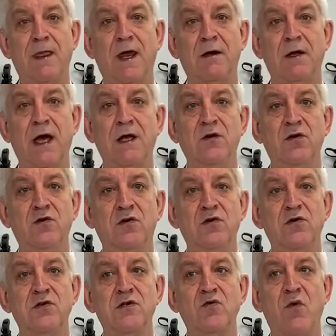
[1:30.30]
and you could
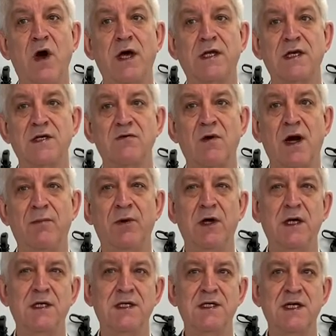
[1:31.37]
use white as well, but
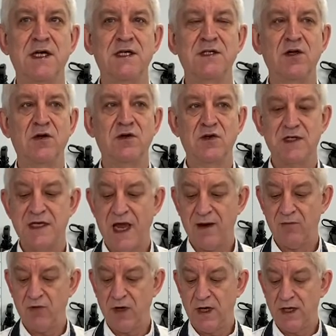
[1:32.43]
it's not the
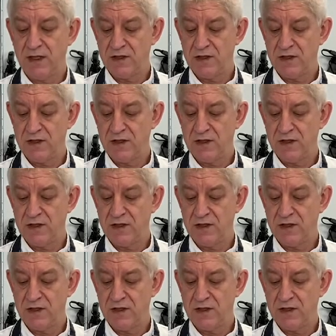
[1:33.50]
same really.